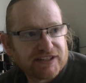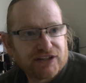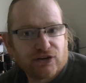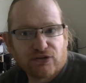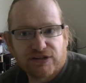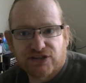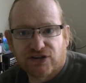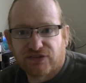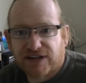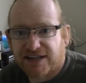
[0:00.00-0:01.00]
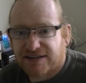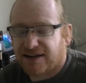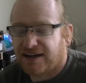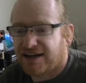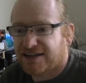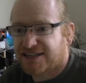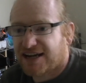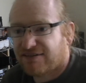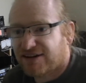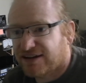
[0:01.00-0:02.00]
always cover a large
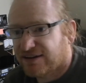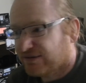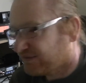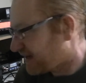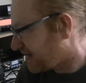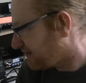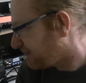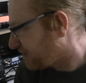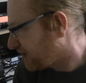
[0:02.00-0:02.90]
area, where